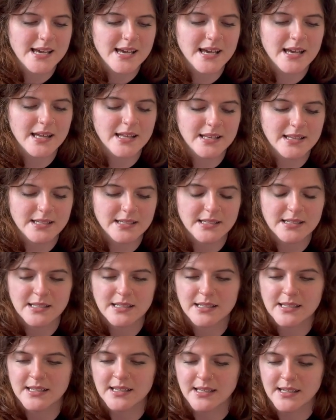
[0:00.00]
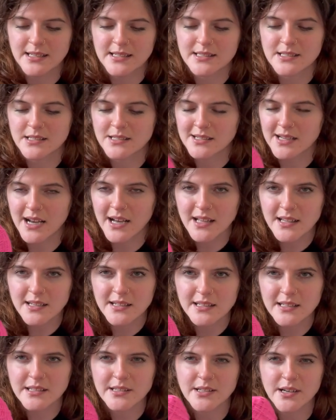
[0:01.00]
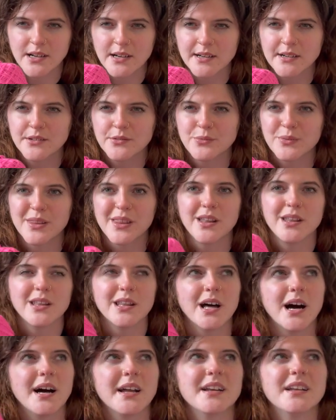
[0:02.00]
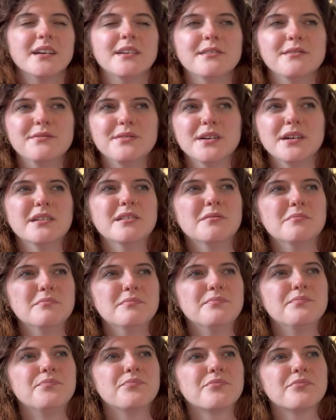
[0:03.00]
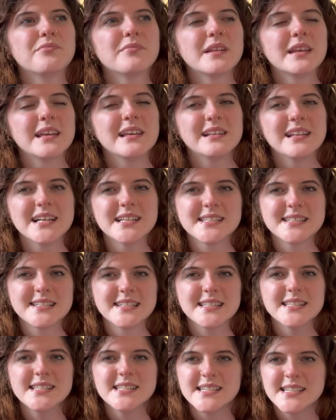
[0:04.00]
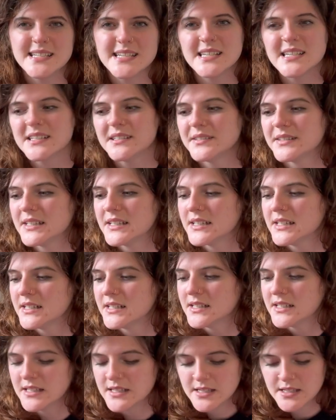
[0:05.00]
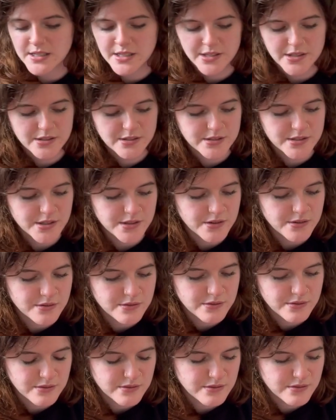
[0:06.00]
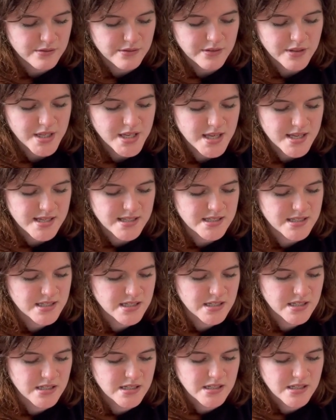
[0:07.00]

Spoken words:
and it is not a yarn with a lot of elasticity, so it's